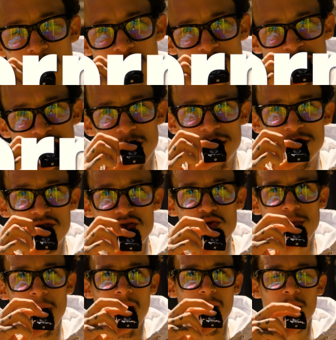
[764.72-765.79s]
also a
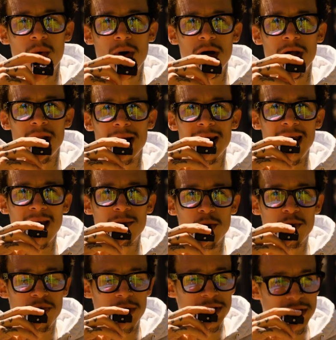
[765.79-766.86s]
2x1 label
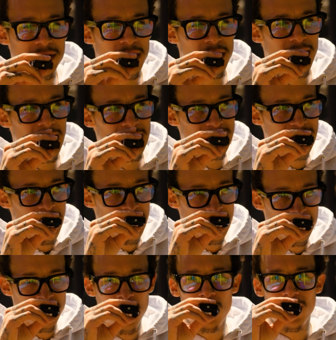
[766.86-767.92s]
printer that takes
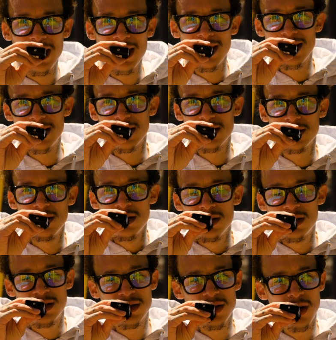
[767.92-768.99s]
no ink.
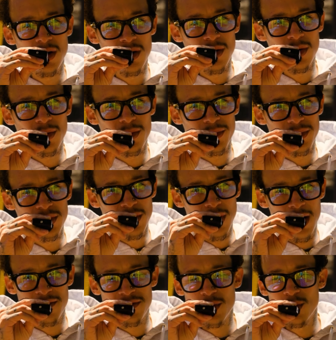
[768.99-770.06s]
So you don't
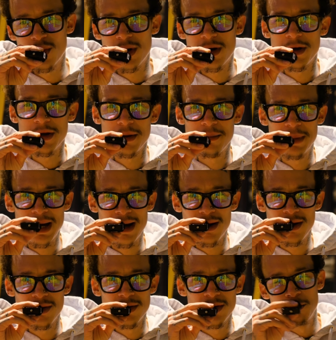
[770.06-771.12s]
have to worry
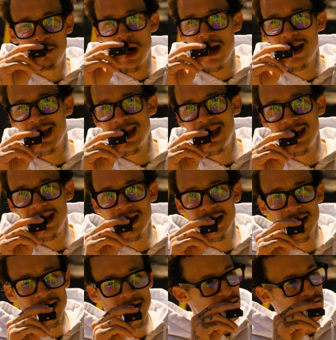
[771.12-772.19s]
about buying
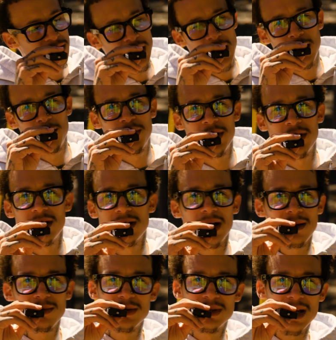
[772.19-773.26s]
ink. You're trying to print your
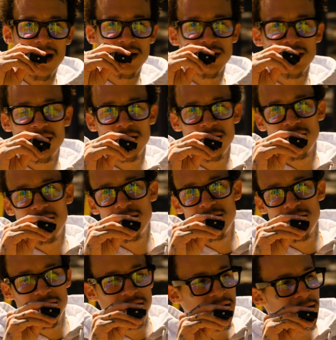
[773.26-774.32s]
labels out,
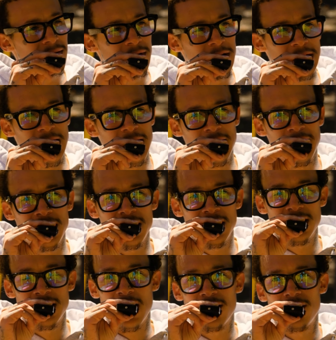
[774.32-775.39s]
your shit ran out of ink.
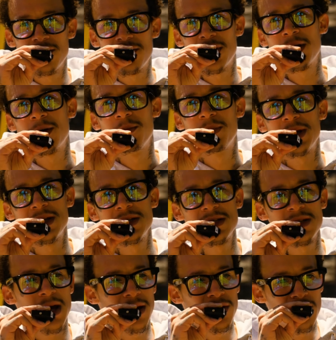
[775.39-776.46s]
Now you're fucking pissed.
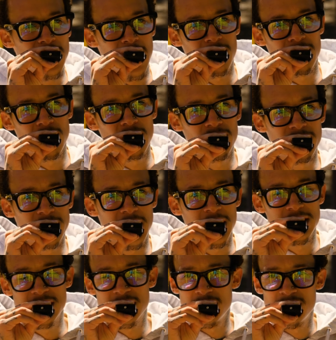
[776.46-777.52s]
Now you got road
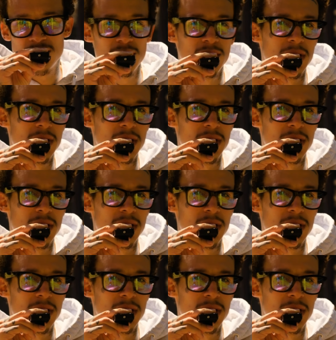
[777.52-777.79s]
rage because you